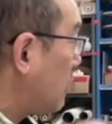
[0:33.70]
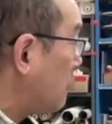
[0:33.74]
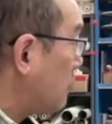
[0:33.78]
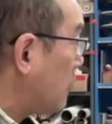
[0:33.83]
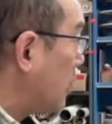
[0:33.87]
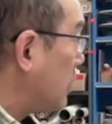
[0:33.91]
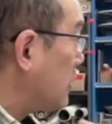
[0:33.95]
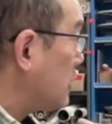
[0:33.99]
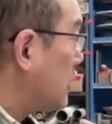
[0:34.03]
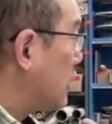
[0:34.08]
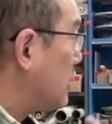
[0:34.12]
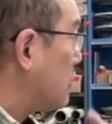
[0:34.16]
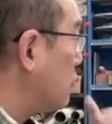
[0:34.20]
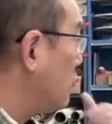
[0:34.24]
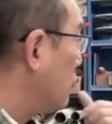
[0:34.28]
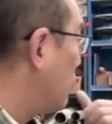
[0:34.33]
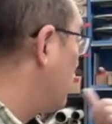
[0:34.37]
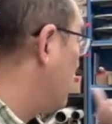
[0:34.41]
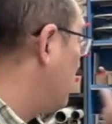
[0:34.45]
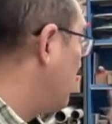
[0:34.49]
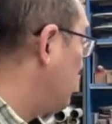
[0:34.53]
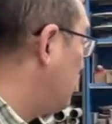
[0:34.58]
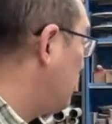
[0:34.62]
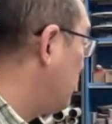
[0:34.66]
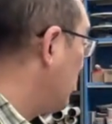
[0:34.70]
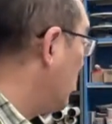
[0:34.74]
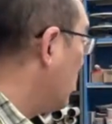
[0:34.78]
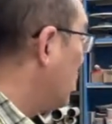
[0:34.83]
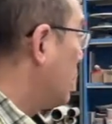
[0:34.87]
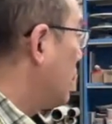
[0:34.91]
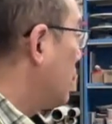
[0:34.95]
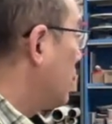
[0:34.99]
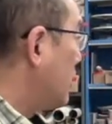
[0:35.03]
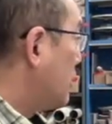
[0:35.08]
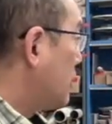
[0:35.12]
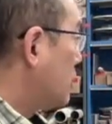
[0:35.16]
right, that you,
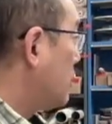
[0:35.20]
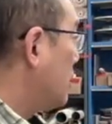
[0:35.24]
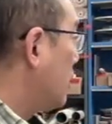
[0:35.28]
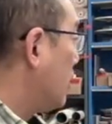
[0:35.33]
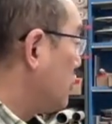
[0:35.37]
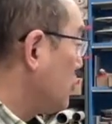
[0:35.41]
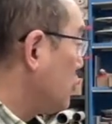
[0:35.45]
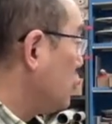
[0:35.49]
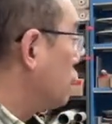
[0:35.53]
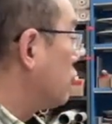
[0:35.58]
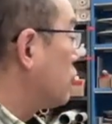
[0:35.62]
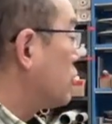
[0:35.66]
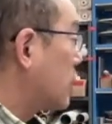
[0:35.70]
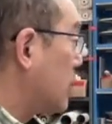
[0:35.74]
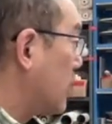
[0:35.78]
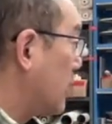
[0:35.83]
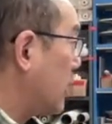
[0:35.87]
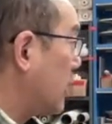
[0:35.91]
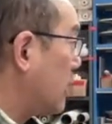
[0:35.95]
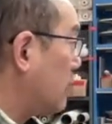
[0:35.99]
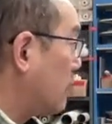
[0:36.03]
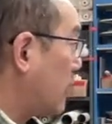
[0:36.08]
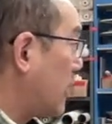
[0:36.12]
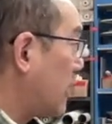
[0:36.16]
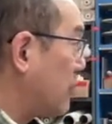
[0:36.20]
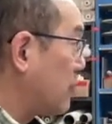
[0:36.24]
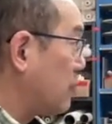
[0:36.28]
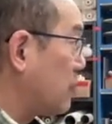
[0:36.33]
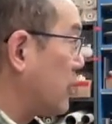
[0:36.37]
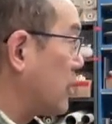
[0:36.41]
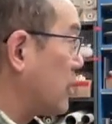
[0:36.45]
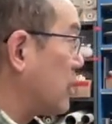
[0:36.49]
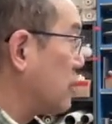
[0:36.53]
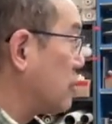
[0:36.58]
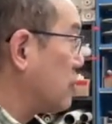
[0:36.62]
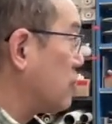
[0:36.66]
the new clay rather than
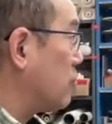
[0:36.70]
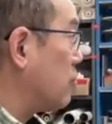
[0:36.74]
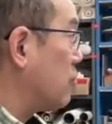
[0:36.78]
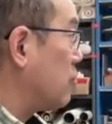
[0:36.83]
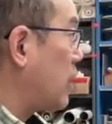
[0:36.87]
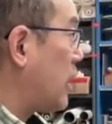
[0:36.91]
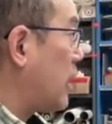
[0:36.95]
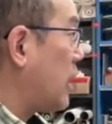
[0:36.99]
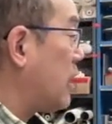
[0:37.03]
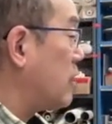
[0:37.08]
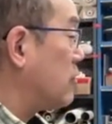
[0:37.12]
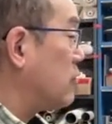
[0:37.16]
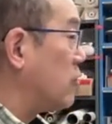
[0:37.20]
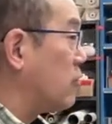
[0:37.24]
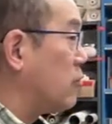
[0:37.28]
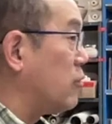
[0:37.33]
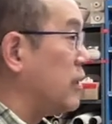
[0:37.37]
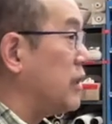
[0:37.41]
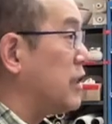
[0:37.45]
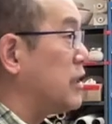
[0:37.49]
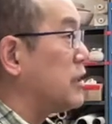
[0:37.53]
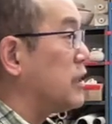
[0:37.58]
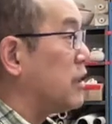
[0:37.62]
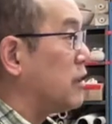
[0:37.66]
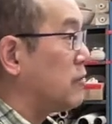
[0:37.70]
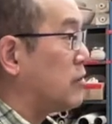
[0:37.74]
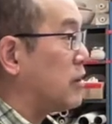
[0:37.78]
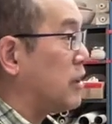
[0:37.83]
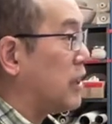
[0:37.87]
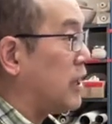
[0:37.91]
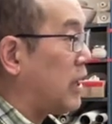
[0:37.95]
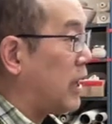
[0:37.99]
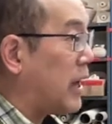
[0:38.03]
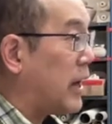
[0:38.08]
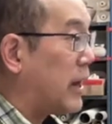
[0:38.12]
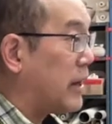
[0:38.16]
because uh, the reclaimed
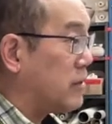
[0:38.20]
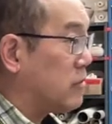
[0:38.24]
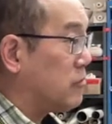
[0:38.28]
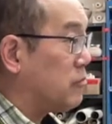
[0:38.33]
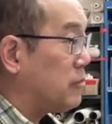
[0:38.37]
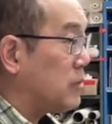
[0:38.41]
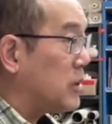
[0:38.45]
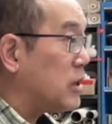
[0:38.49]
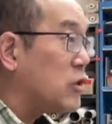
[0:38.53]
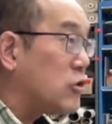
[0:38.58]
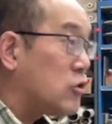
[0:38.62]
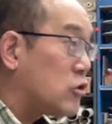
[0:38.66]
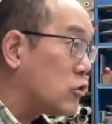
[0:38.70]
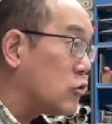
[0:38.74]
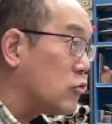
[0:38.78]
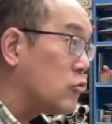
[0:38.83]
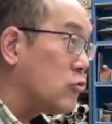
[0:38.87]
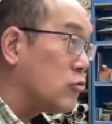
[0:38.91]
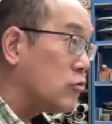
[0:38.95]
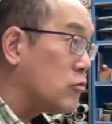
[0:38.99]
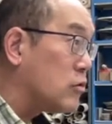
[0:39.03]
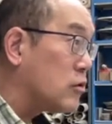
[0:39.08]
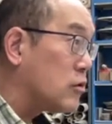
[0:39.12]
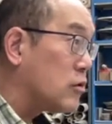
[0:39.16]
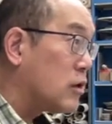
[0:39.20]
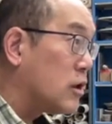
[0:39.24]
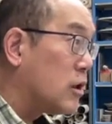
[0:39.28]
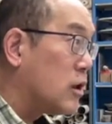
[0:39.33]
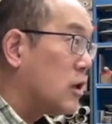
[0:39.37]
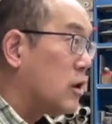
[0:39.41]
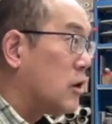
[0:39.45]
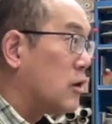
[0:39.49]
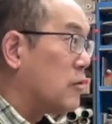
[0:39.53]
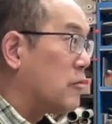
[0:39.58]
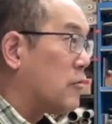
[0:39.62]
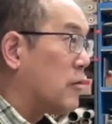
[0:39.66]
clay has issues,
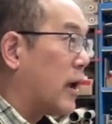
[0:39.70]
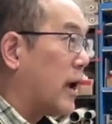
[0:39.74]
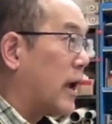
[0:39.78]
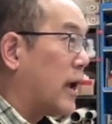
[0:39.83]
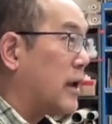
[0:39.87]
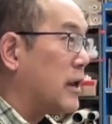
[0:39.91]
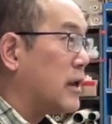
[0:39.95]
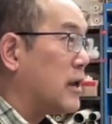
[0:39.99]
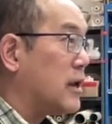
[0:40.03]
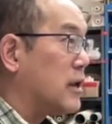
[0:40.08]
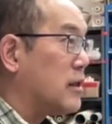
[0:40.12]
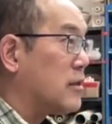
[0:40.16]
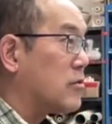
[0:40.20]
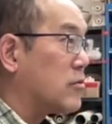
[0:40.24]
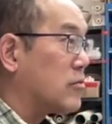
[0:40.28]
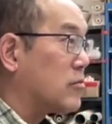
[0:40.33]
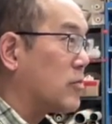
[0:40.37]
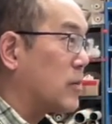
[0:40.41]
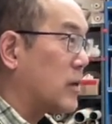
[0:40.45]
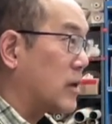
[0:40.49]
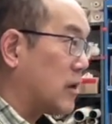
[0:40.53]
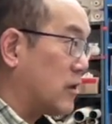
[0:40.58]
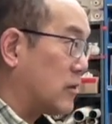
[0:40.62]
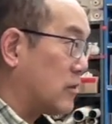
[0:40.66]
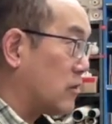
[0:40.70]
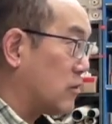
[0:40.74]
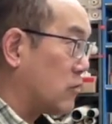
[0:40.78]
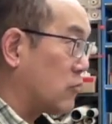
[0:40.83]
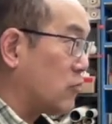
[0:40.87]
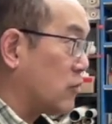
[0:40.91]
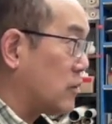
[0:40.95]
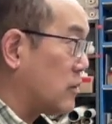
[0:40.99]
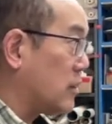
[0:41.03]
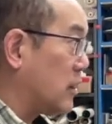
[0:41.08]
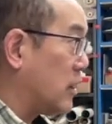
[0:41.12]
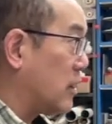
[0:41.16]
right? It's because it's
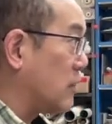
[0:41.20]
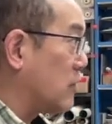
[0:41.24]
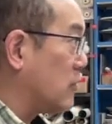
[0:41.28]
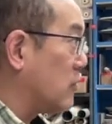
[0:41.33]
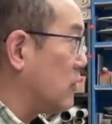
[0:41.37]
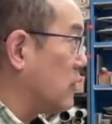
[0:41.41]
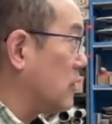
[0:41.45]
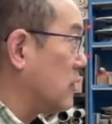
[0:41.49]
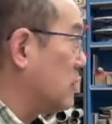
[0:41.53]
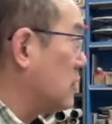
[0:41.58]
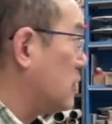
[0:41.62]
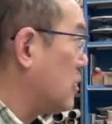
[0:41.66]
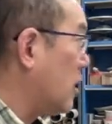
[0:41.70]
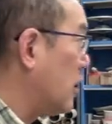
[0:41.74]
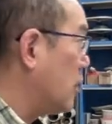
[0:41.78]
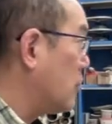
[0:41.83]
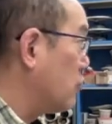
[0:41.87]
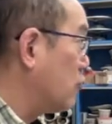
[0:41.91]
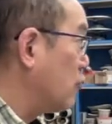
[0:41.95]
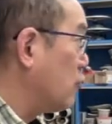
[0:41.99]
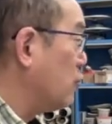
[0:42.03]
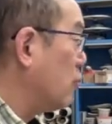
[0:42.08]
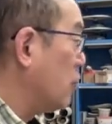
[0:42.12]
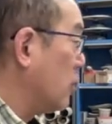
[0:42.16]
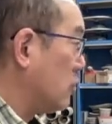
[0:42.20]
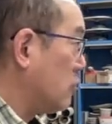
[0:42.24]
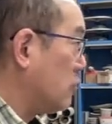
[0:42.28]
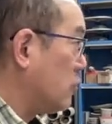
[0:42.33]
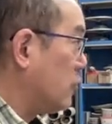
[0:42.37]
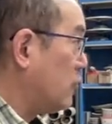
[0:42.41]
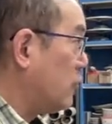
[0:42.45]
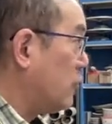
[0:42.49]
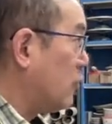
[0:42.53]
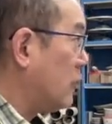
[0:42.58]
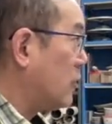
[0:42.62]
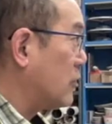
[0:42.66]
recycled, it's gone through once
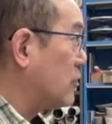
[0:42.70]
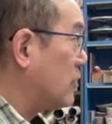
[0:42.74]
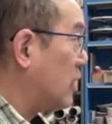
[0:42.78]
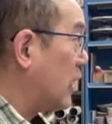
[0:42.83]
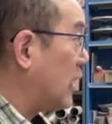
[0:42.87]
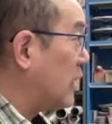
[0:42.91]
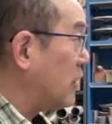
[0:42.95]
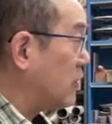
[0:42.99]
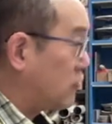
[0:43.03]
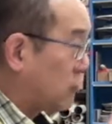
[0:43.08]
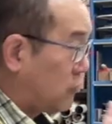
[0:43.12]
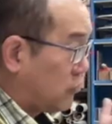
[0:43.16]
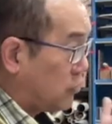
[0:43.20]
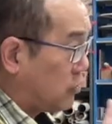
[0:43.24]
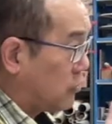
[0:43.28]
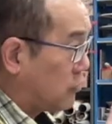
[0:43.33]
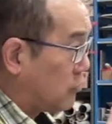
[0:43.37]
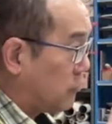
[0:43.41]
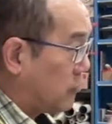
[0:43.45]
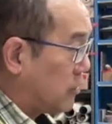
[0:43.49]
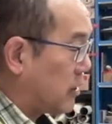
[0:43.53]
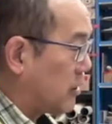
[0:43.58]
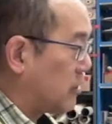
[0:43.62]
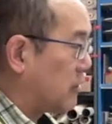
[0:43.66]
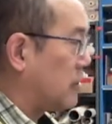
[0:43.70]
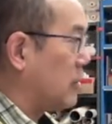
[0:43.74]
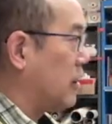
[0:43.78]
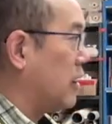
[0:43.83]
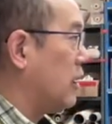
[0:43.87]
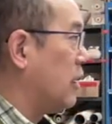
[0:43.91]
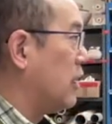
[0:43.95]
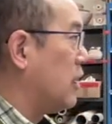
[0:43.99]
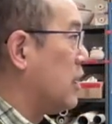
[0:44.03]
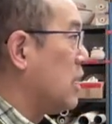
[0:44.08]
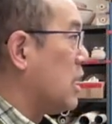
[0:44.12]
before. It's not as good as your regular clay.